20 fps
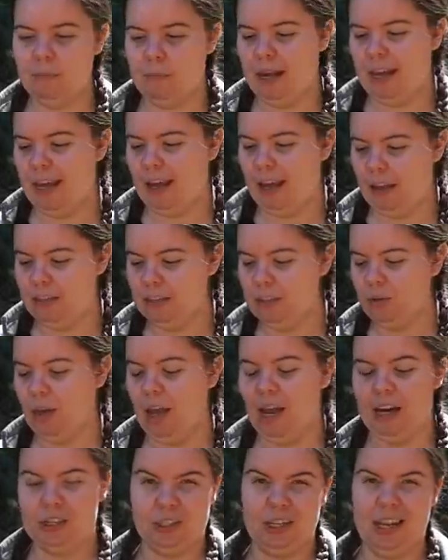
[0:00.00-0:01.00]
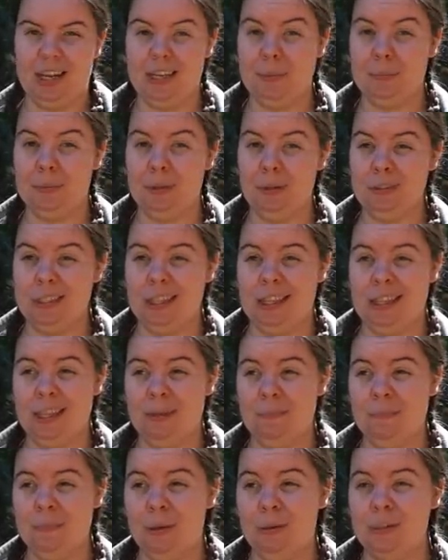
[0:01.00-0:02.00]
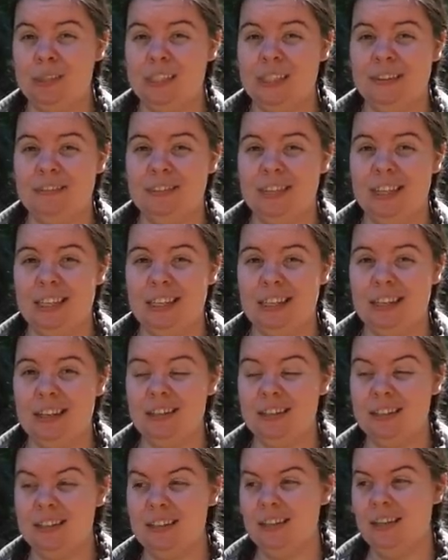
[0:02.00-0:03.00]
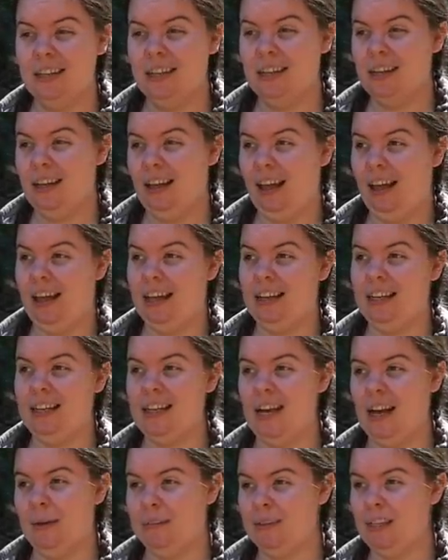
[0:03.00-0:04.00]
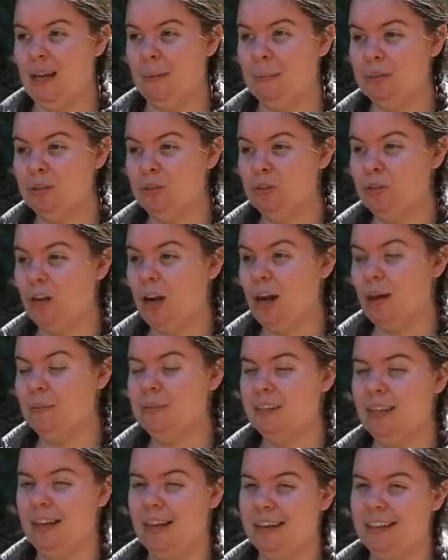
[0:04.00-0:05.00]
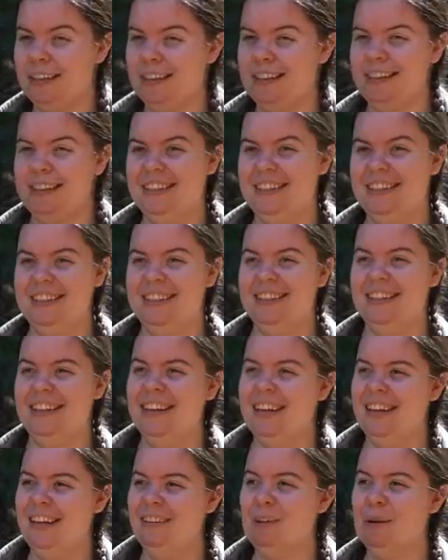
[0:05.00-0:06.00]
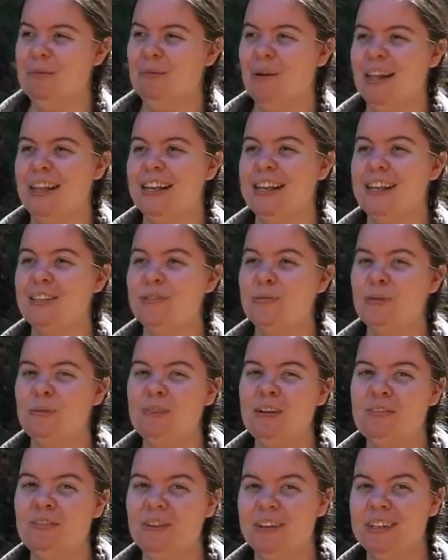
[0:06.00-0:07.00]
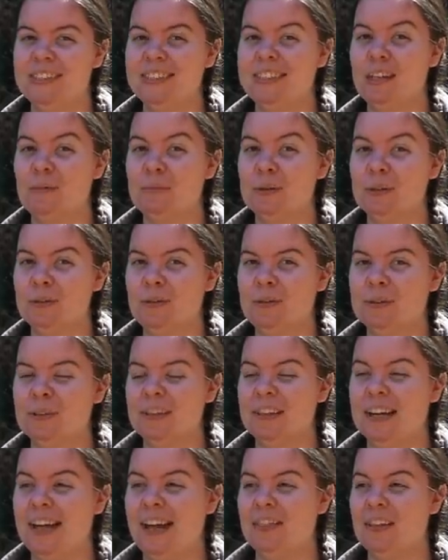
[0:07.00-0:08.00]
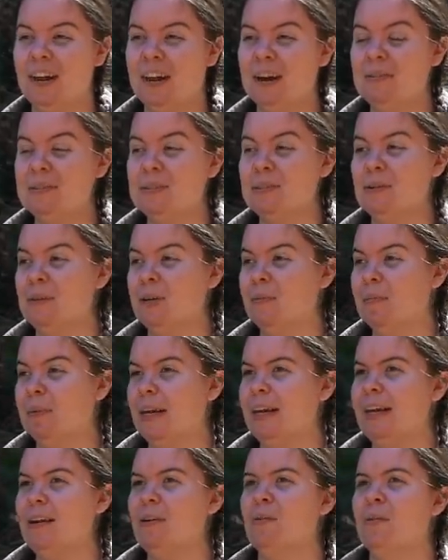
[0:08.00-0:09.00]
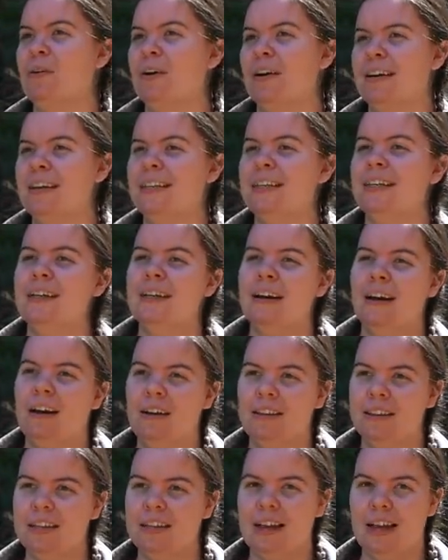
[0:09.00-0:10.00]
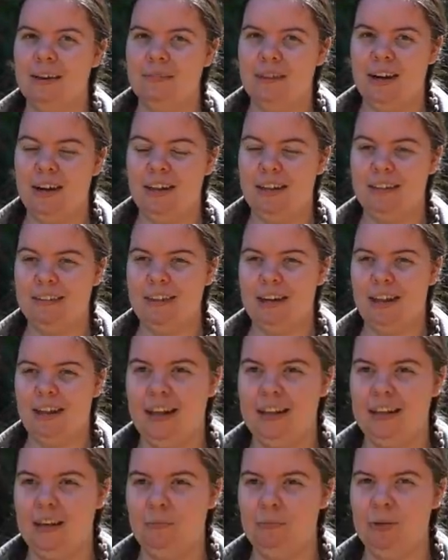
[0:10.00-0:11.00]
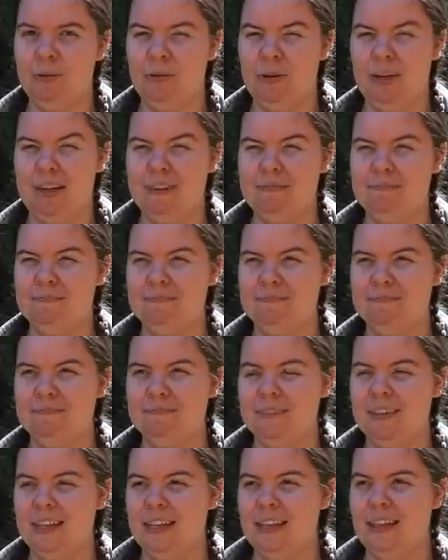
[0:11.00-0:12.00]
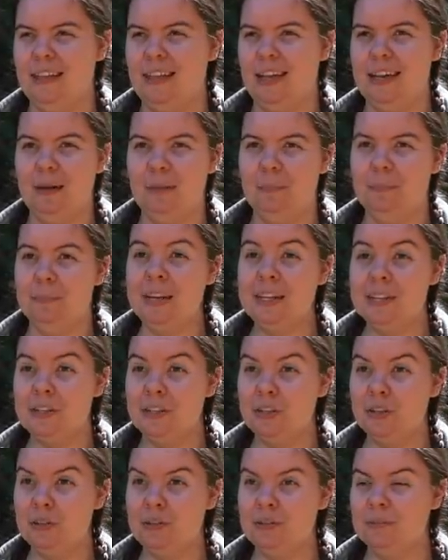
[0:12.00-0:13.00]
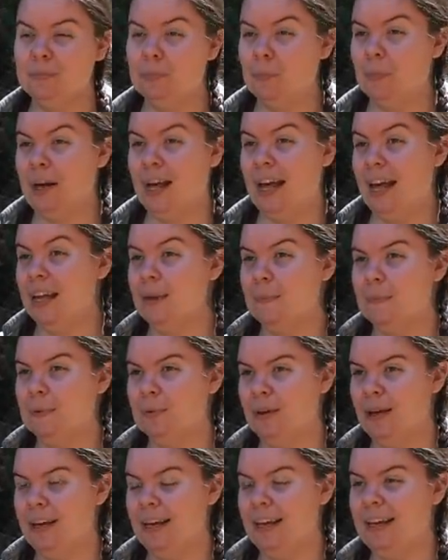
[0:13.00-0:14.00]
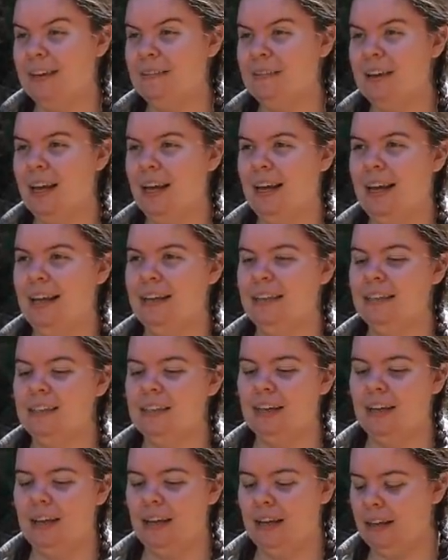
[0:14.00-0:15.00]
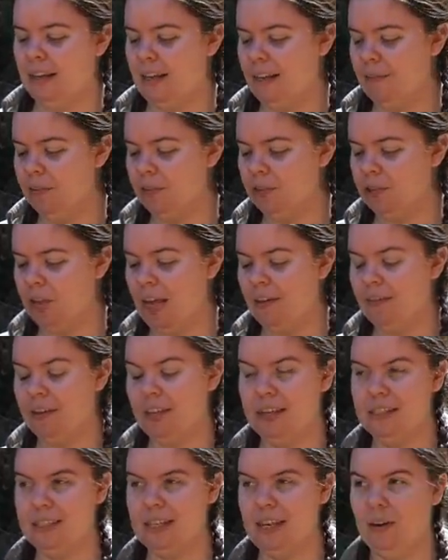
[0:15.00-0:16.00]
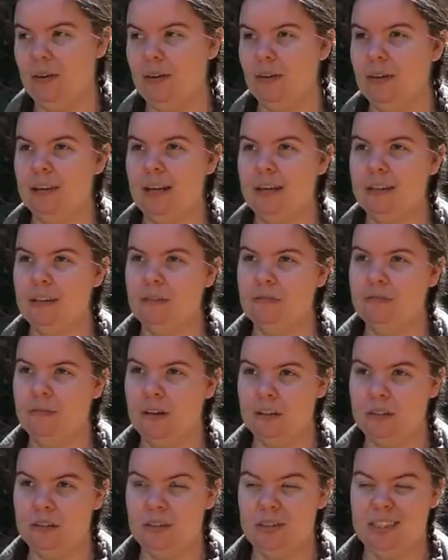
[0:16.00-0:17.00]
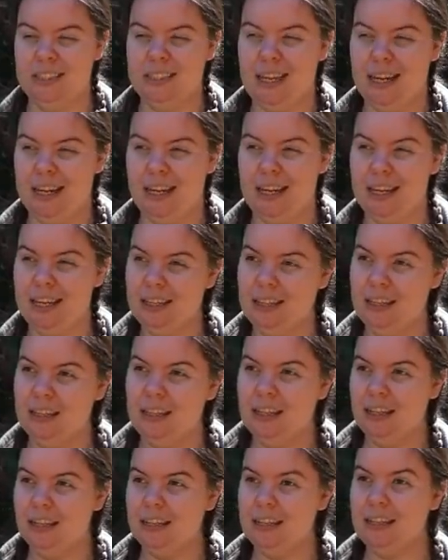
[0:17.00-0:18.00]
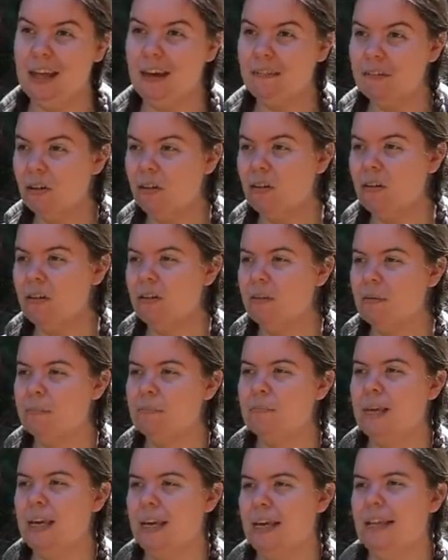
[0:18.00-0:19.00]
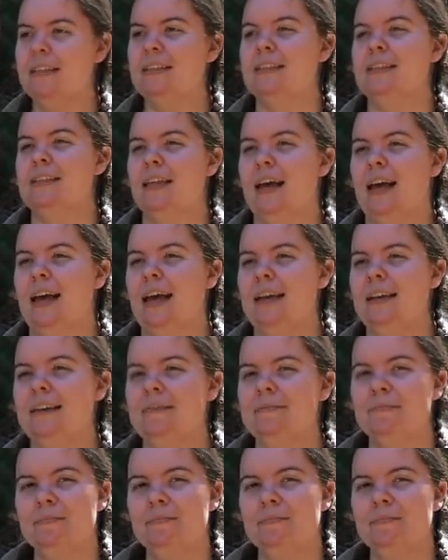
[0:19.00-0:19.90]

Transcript: in my hand, so I actually end up using them most of the year. Anytime the temperature drops, like I'm riding next to a river and it's a little bit colder than I thought it was going to be, or all the night riding end up doing. I don't mean to do, but I end up doing it. And even just having it down on like the first or second level means that